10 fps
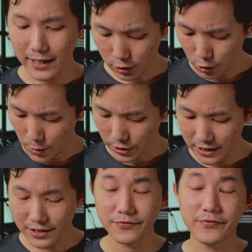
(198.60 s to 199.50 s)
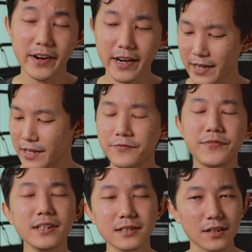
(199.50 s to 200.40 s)
the slow motion is it
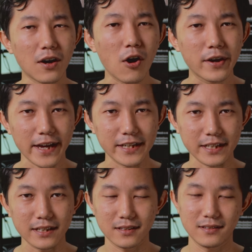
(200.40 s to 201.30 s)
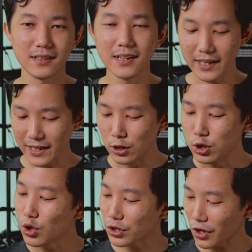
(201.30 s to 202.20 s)
feels organic. It
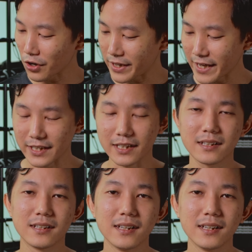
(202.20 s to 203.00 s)
looks organic.